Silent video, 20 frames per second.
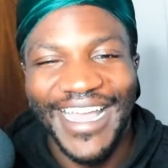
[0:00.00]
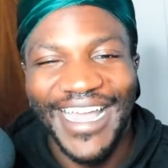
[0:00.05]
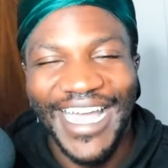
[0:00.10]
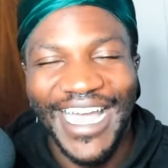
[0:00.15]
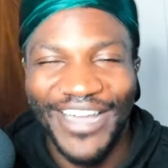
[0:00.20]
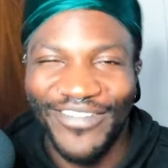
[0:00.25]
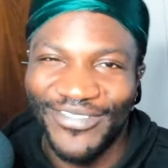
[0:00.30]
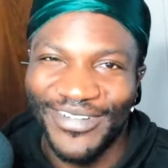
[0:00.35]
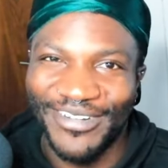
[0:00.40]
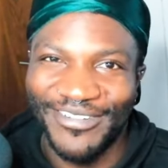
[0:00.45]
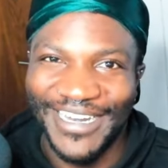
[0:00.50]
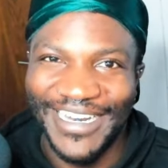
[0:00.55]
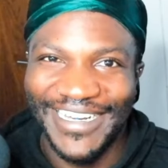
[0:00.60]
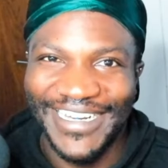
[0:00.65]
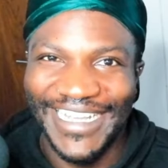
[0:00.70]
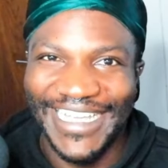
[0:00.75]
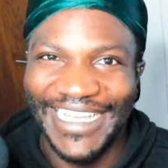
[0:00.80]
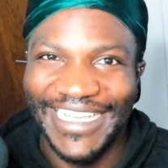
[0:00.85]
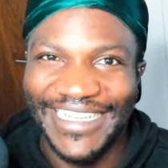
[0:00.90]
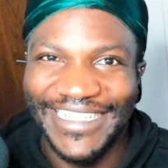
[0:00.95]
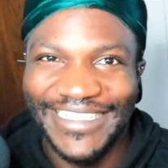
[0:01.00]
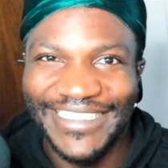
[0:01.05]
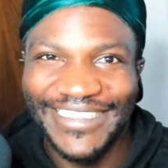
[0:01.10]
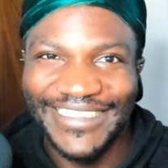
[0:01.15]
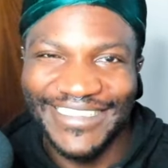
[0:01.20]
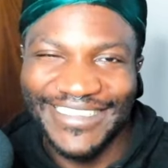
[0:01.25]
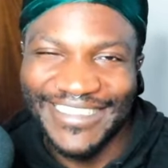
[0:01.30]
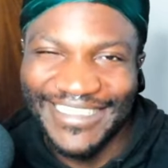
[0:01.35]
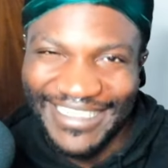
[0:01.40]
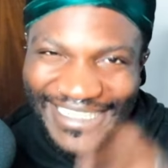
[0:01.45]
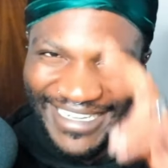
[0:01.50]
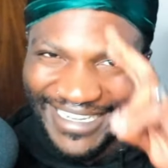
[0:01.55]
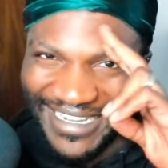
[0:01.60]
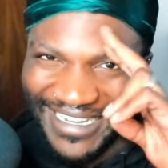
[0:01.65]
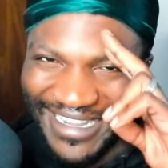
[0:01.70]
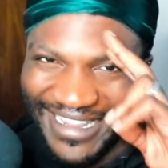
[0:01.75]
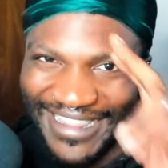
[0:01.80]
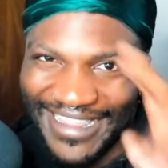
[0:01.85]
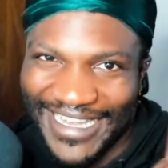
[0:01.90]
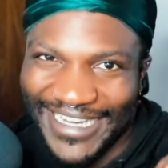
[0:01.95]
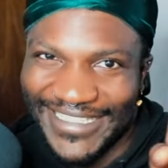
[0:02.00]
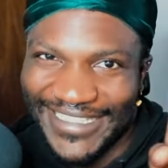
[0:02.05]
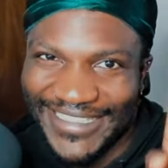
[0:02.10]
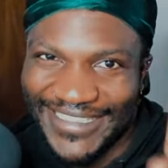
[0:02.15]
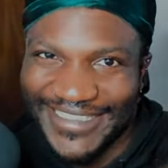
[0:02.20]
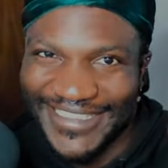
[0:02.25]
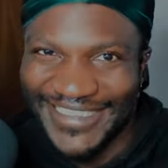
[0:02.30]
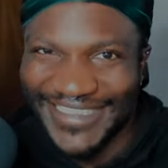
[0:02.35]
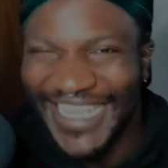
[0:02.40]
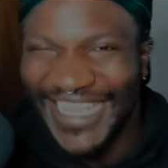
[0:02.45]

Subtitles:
have a great day. Thanks.